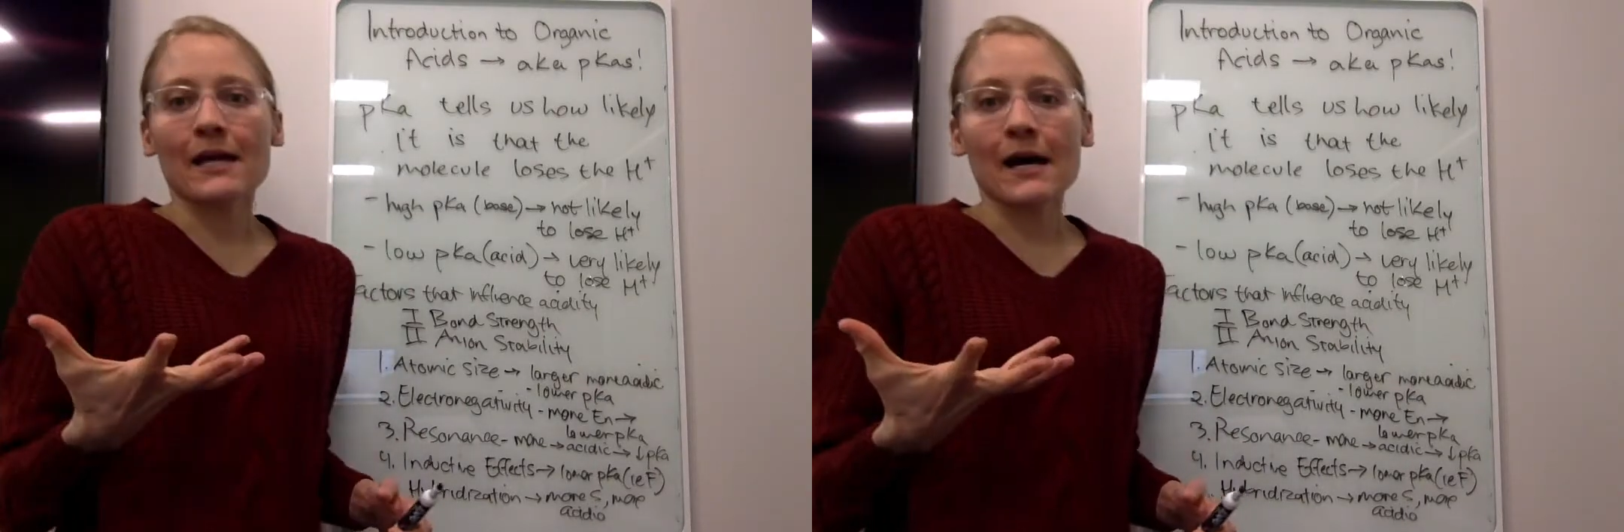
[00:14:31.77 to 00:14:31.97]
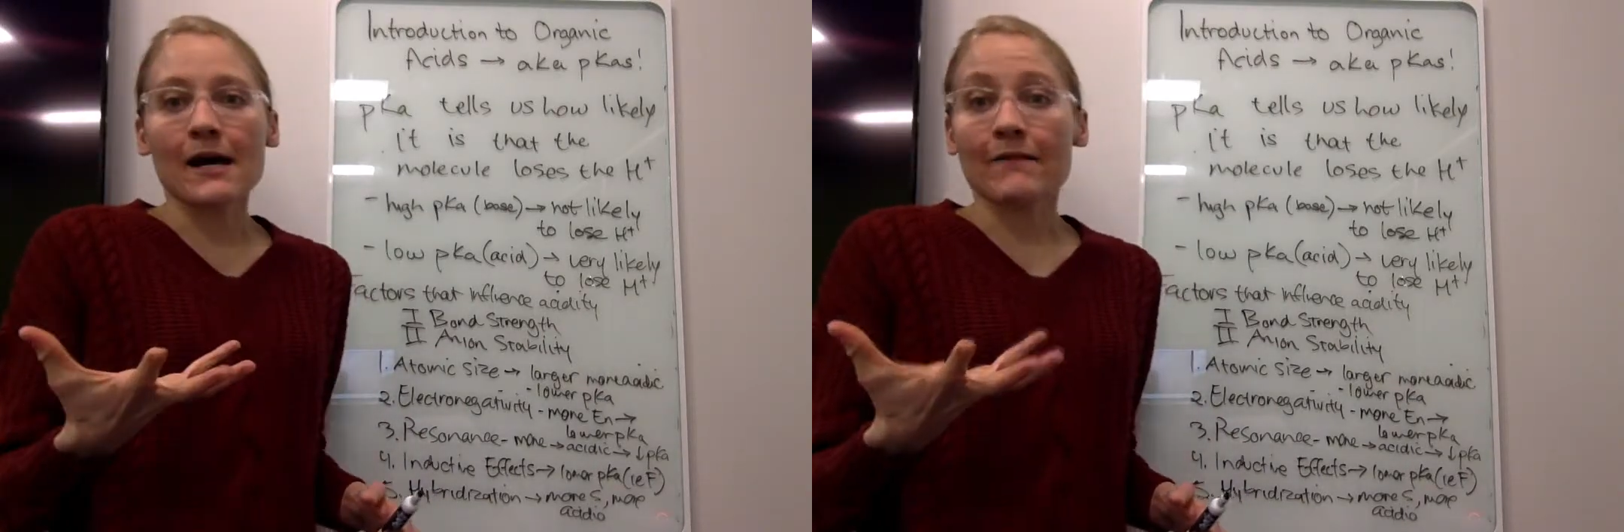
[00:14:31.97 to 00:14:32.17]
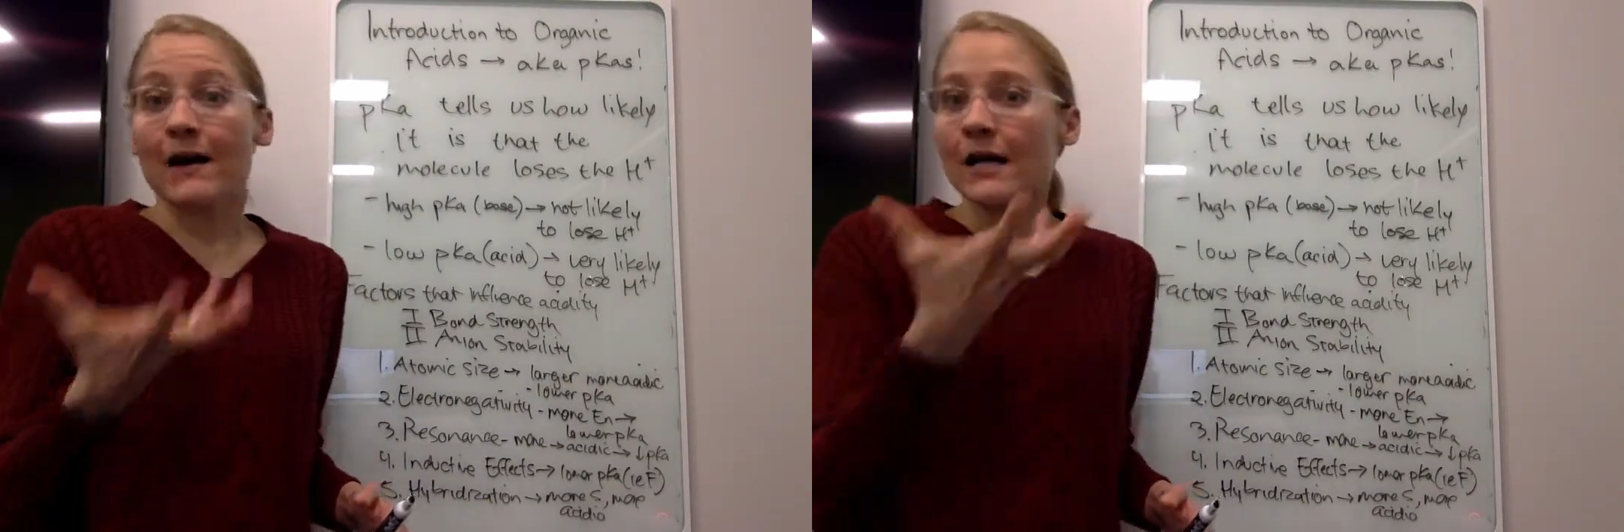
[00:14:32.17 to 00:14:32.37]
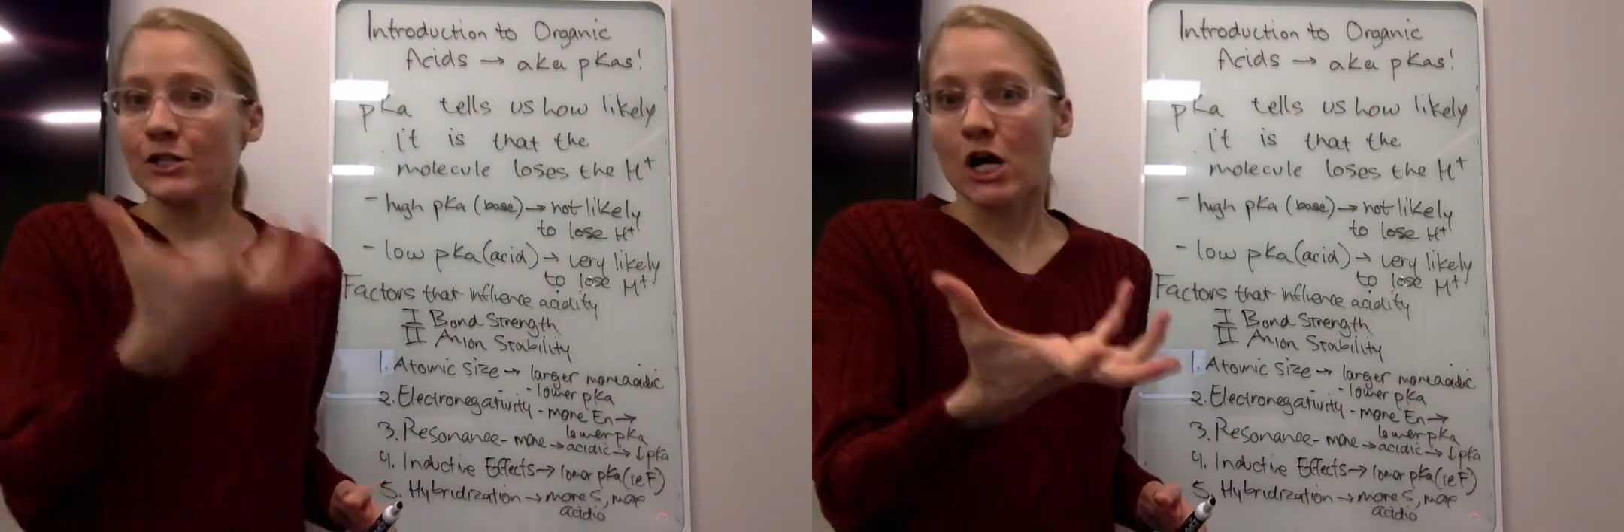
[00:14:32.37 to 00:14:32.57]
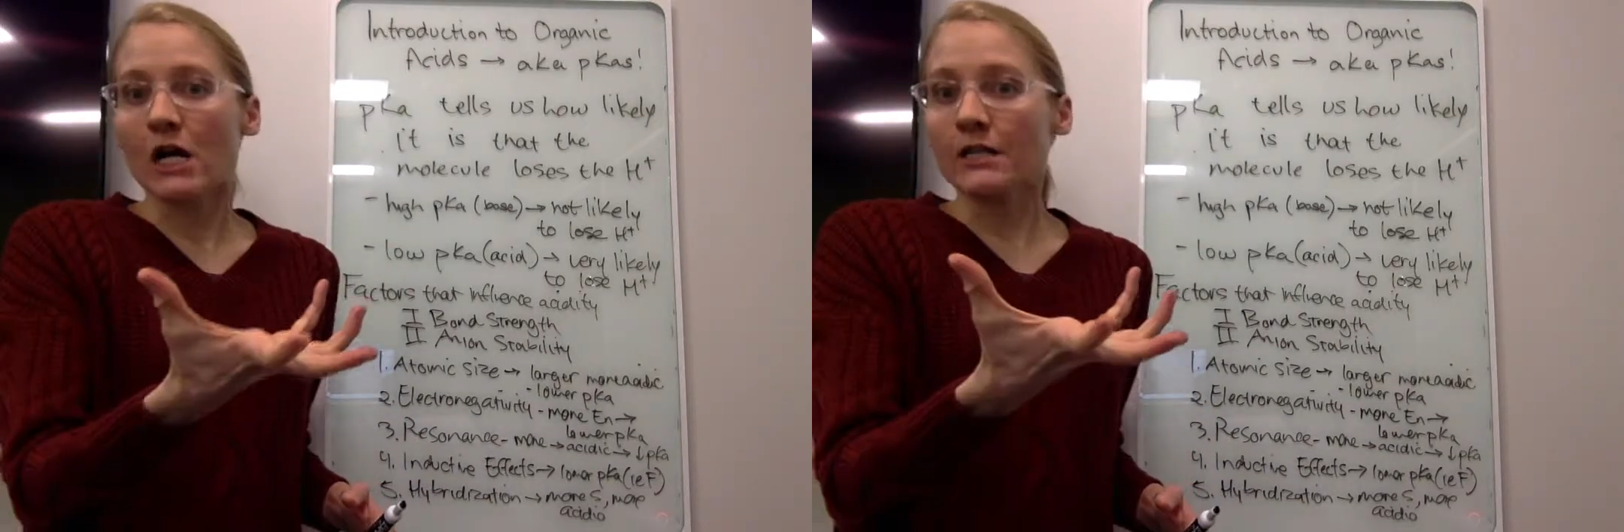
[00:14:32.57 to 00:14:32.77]
have
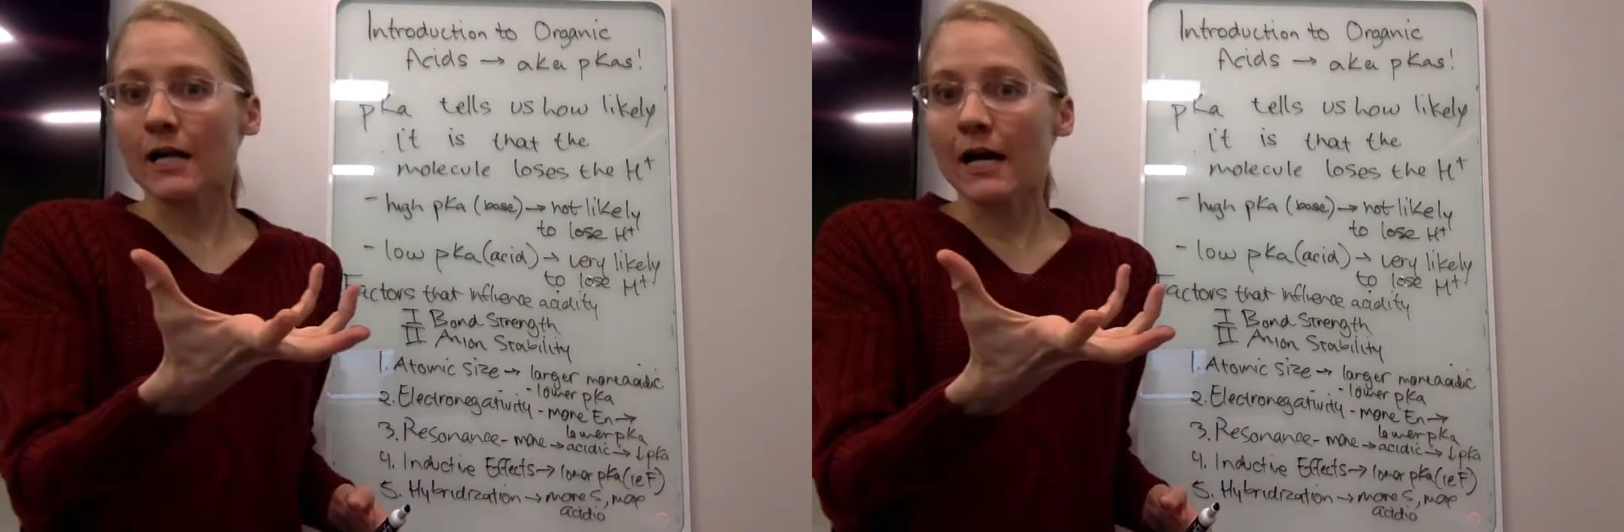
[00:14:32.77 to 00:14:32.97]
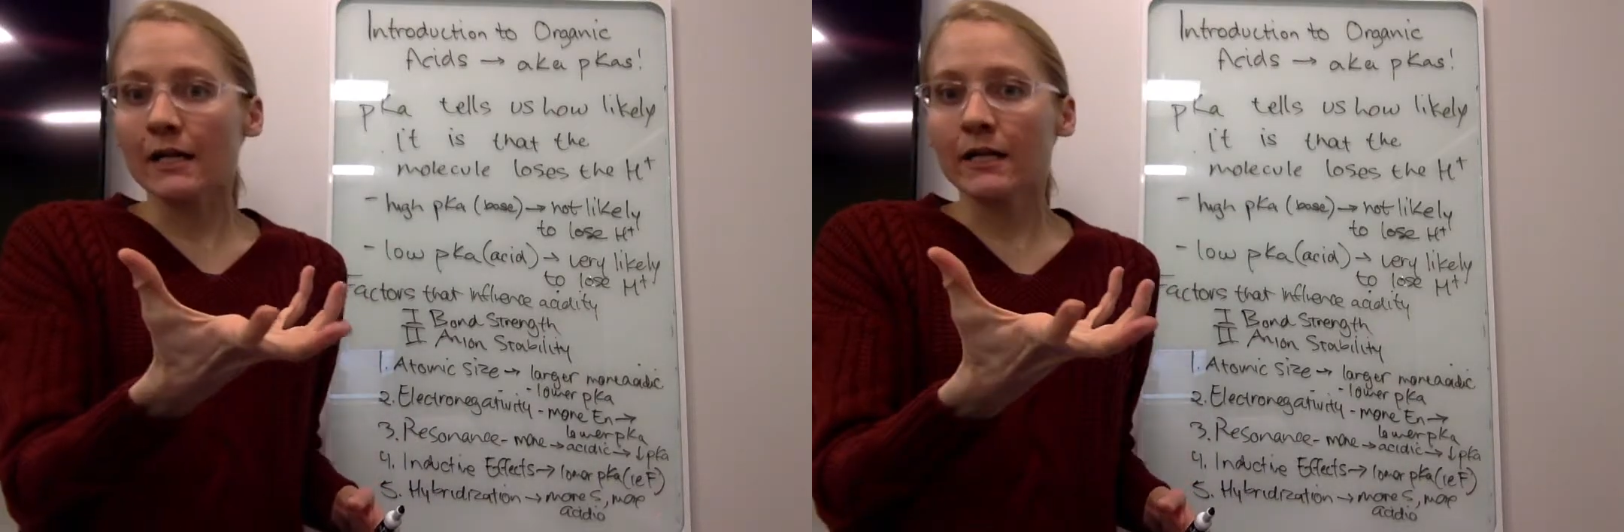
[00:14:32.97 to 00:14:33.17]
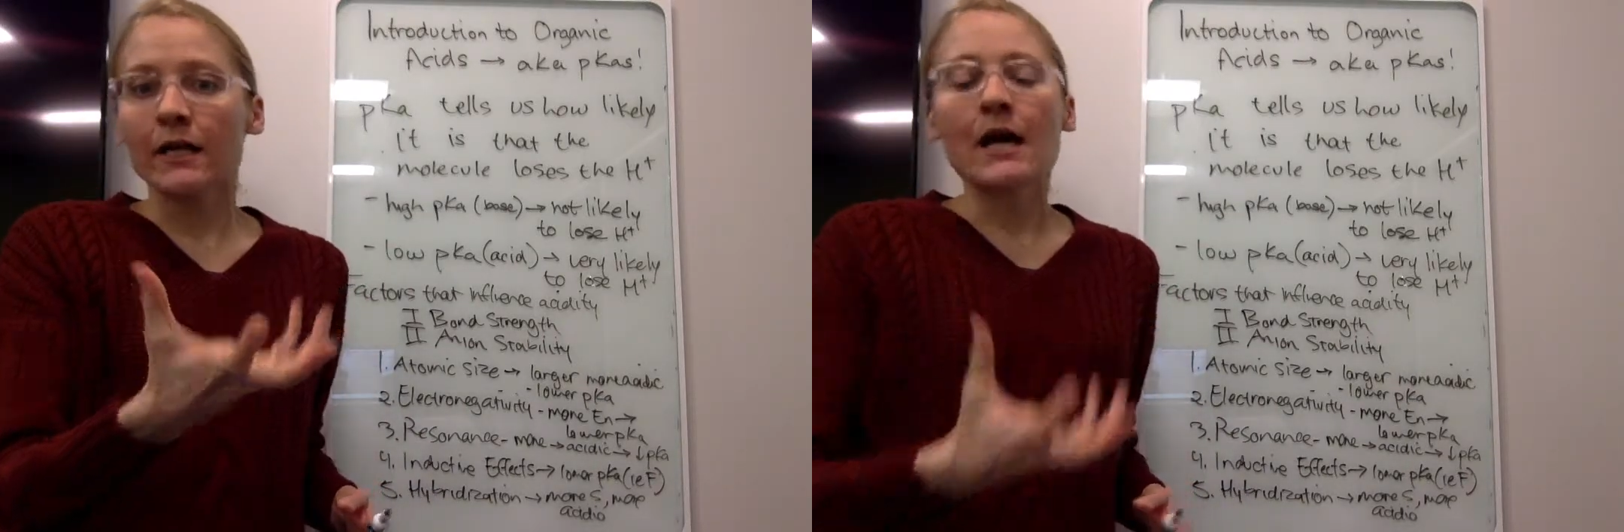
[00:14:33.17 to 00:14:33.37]
hydroxide